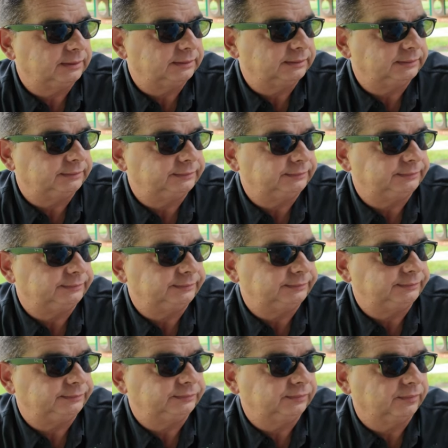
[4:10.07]

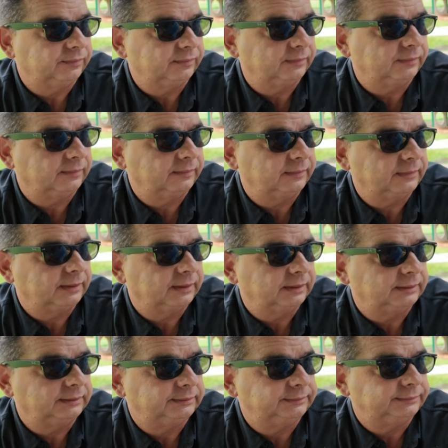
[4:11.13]

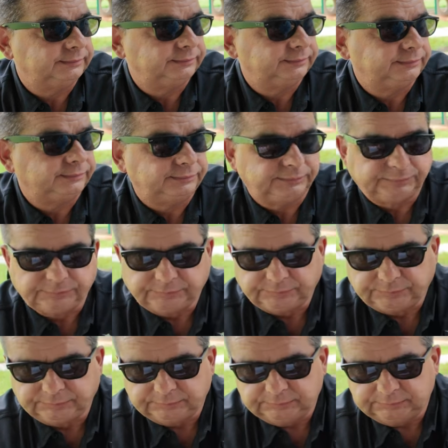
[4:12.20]

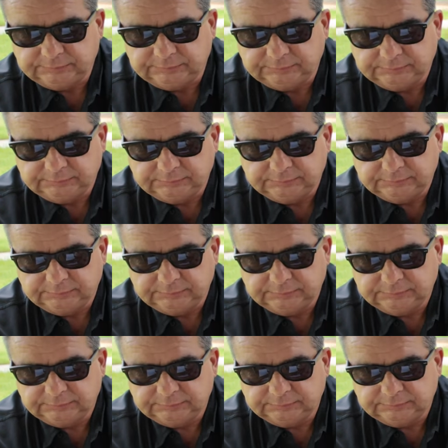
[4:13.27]

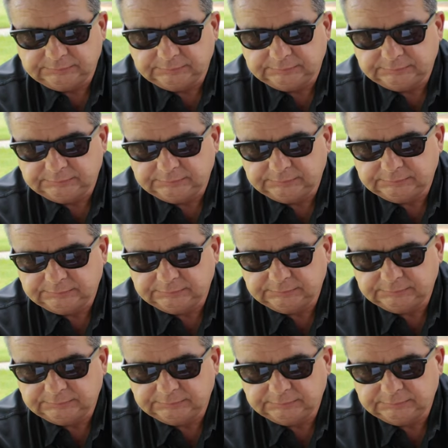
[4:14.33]

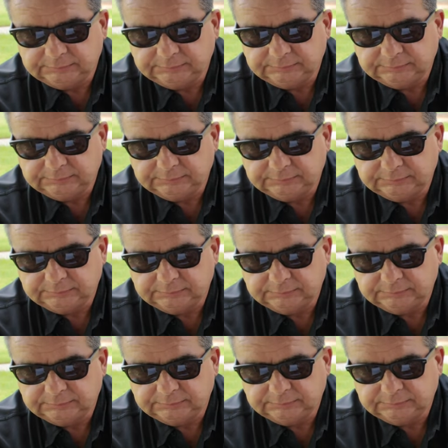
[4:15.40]

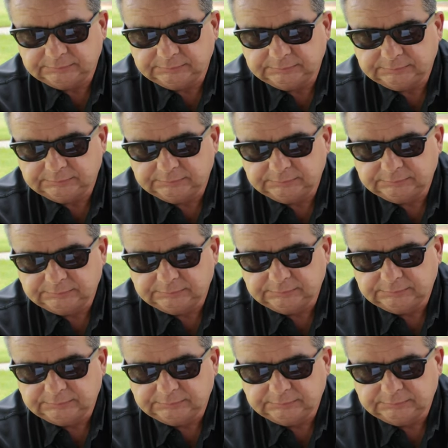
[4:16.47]
(silent)